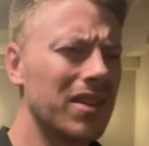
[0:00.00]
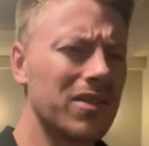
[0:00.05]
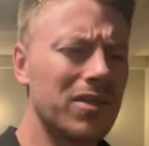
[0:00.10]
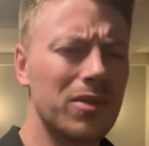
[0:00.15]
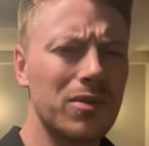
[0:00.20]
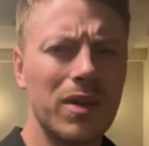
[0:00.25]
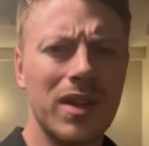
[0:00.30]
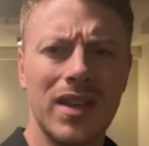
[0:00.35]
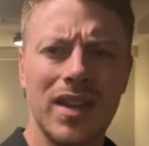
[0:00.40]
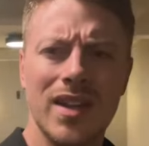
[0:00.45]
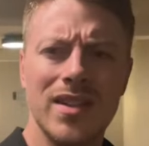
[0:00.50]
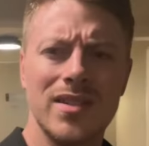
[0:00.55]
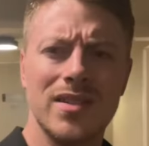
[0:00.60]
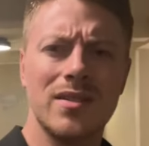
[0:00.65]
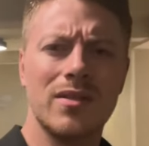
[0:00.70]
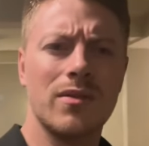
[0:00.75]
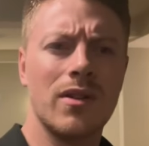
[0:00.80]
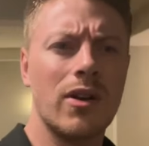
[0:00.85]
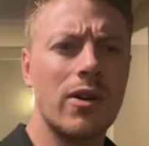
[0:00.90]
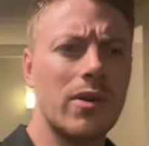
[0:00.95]
Two weekends
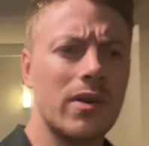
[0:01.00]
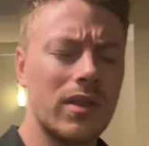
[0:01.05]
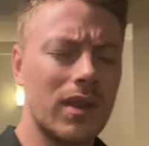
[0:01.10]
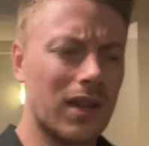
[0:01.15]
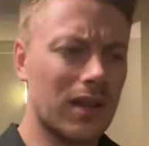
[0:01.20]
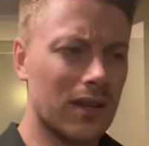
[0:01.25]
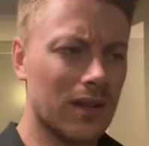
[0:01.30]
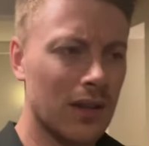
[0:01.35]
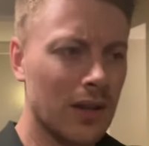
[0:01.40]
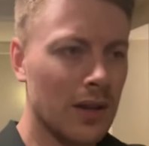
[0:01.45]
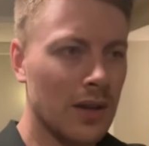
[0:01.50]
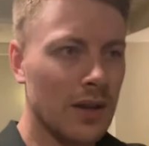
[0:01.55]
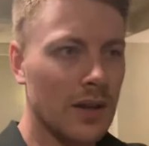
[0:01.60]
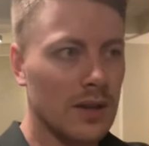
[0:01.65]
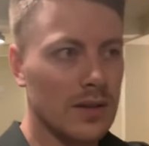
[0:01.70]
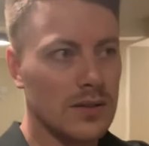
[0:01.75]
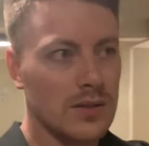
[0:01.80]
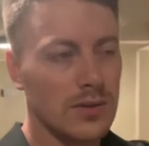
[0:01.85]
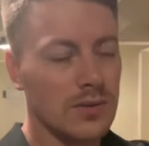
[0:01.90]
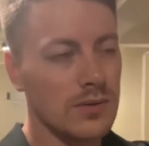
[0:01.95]
in a row and then
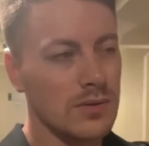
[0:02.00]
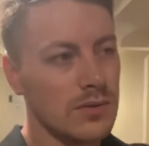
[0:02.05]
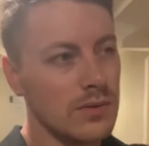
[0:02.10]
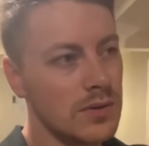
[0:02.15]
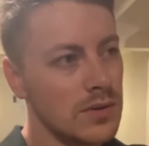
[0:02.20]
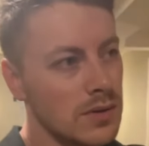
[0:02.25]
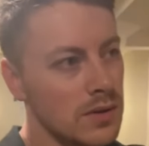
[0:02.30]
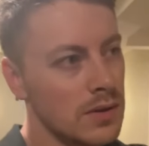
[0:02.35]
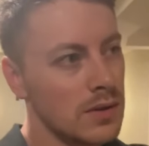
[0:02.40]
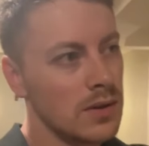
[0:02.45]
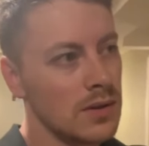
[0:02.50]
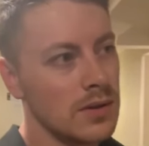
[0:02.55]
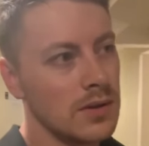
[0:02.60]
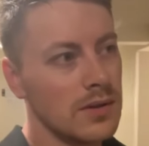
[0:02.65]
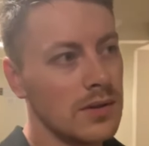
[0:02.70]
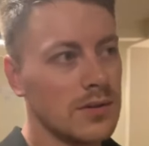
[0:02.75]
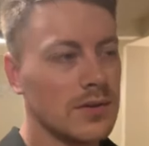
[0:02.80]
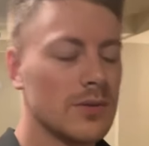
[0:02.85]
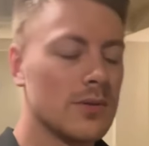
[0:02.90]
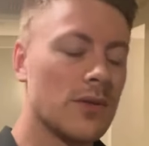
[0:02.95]
two,
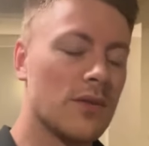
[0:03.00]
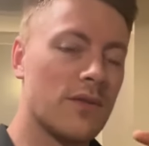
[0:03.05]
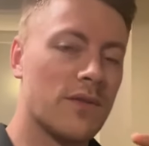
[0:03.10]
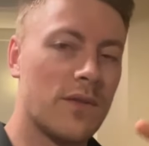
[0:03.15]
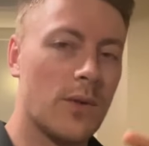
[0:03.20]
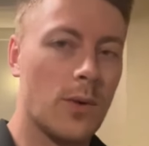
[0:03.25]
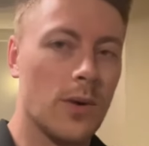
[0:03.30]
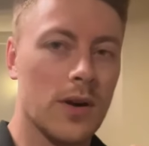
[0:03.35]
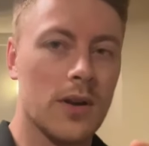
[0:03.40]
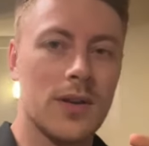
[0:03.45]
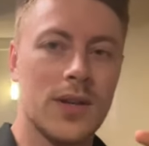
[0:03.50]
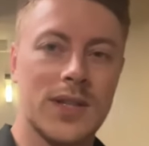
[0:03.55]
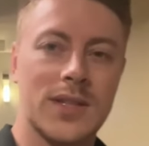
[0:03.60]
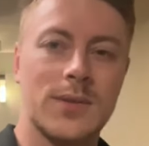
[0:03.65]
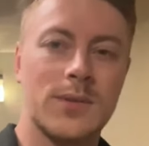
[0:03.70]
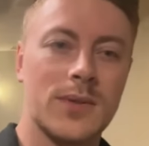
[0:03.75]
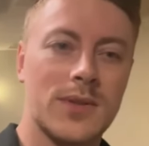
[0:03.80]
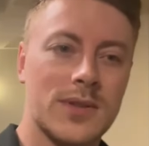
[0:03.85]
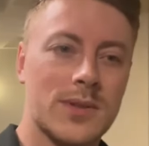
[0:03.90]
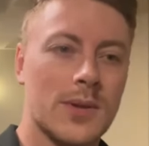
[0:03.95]
two of four. That's,
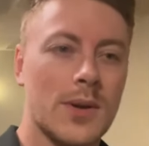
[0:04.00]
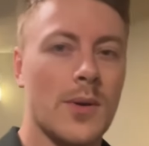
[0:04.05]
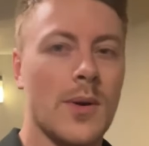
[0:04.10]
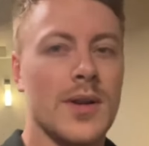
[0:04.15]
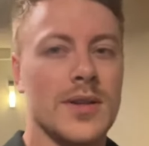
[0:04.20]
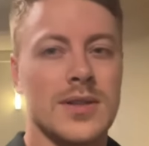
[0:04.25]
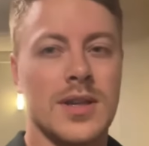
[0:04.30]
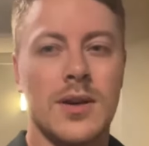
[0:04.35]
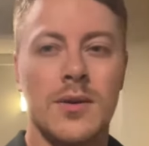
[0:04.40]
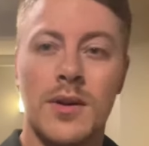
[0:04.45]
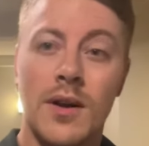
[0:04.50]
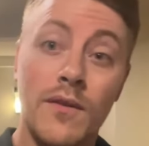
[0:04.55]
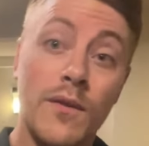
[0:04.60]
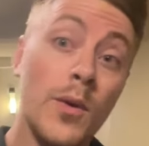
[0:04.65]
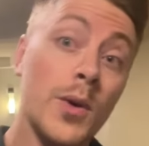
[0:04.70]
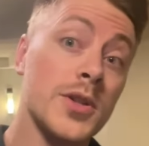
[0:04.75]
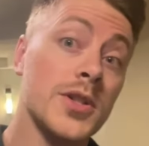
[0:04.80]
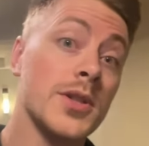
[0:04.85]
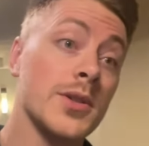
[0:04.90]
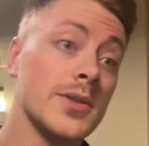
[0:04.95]
that's what I want to say. We got
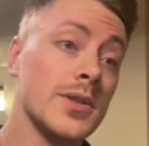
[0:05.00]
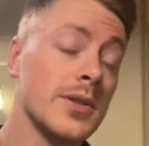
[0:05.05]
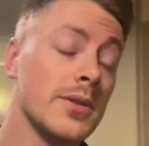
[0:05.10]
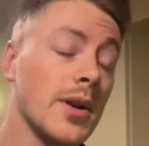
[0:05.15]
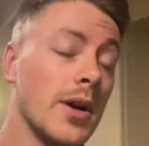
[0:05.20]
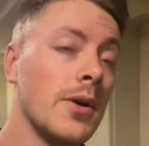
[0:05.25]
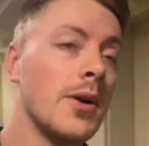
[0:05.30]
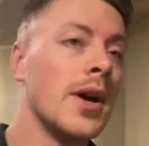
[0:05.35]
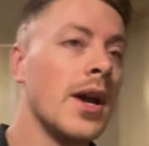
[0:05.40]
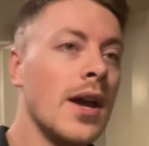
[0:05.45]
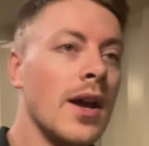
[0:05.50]
four shows in a row.